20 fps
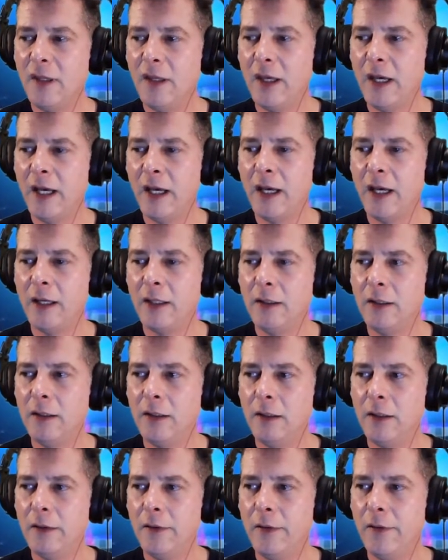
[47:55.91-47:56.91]

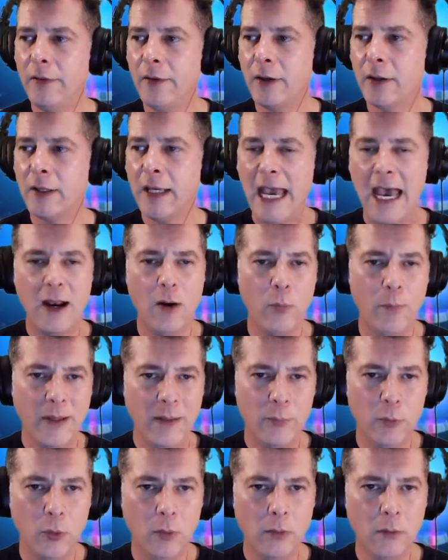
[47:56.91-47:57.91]
they're cattle
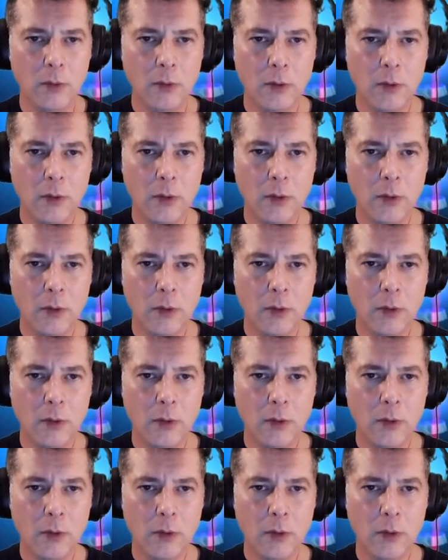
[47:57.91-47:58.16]
people.